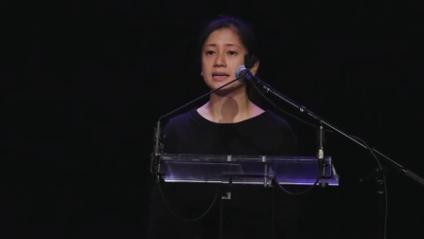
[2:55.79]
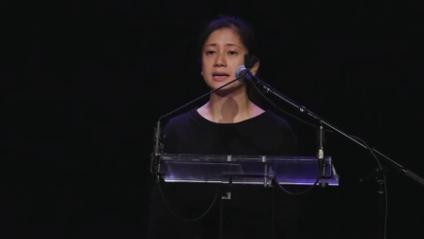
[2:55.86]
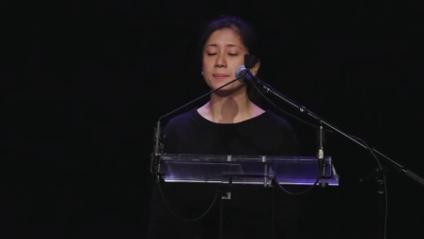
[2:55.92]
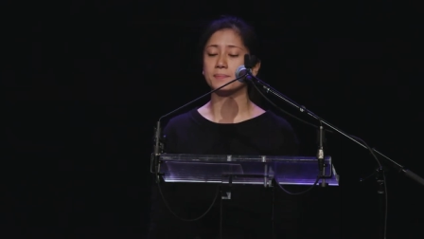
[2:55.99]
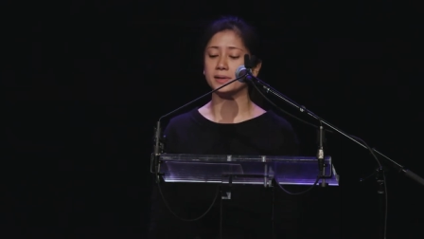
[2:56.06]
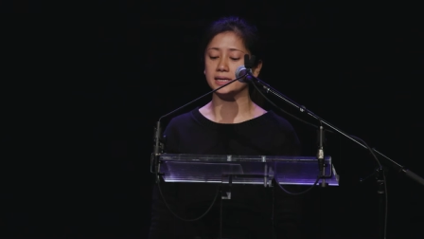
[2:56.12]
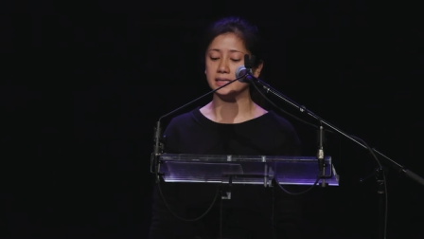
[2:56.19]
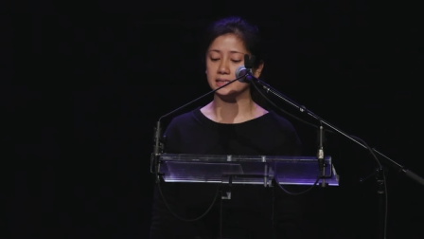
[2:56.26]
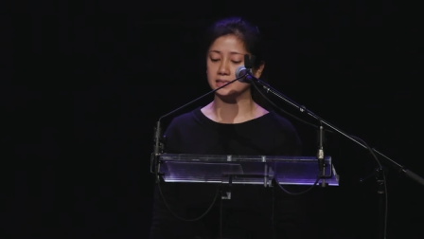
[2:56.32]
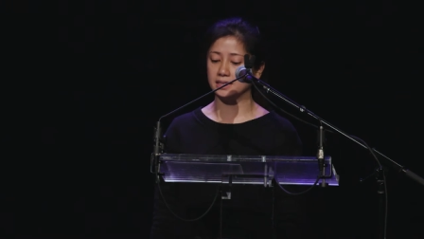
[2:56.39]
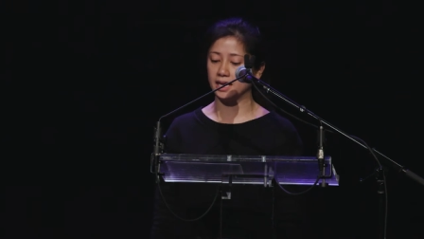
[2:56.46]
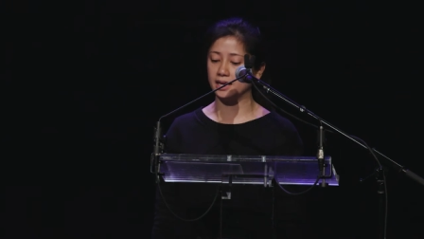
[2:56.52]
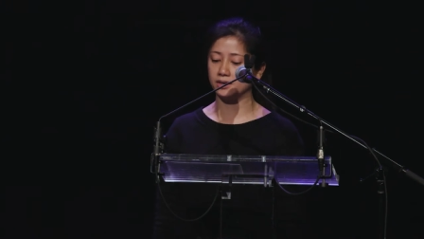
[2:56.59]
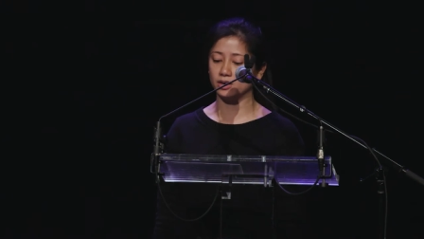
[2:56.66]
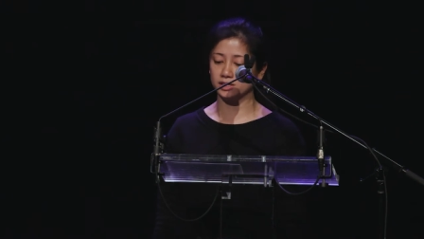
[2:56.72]
companies,
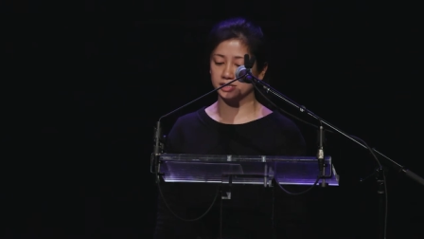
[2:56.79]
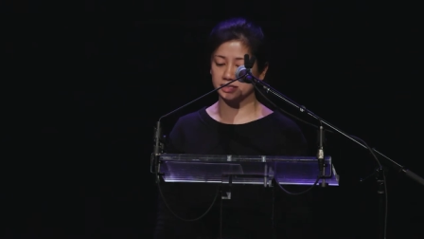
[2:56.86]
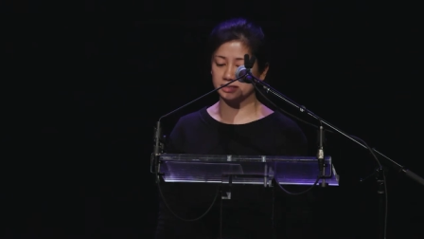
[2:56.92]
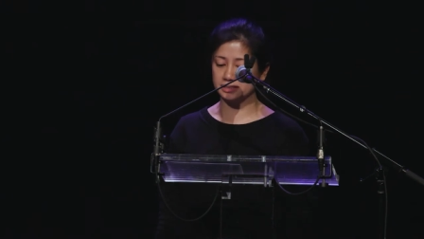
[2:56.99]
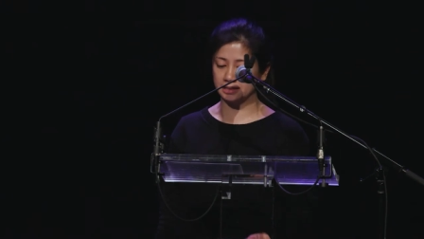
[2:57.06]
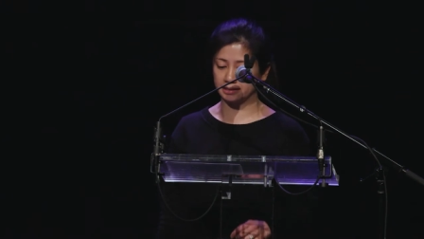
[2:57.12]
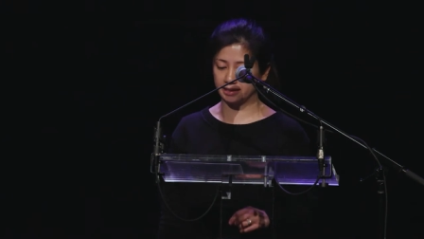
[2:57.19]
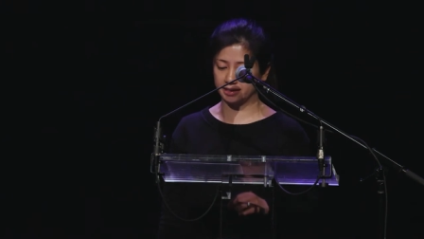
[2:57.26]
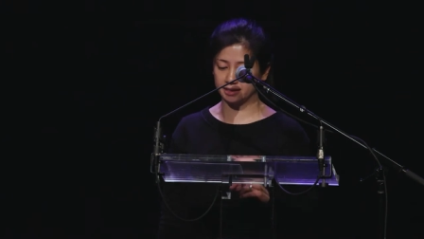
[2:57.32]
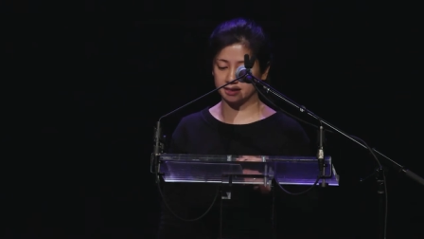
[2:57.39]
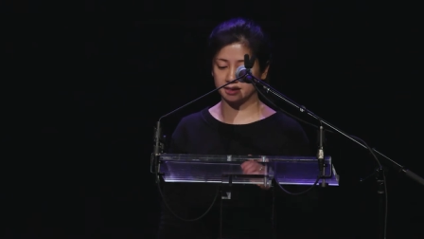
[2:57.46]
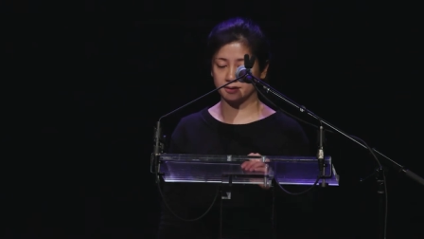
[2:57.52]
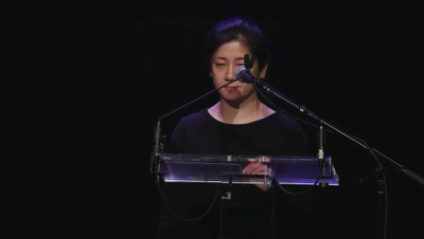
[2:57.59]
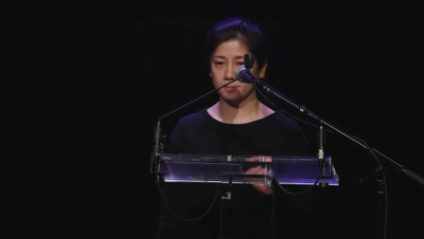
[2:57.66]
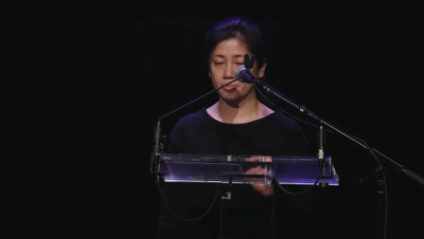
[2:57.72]
and artists
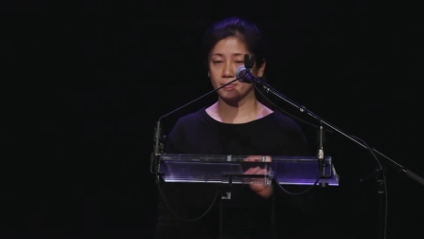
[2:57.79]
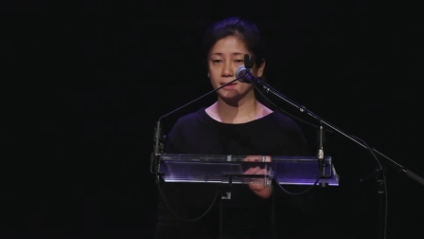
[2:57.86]
alike.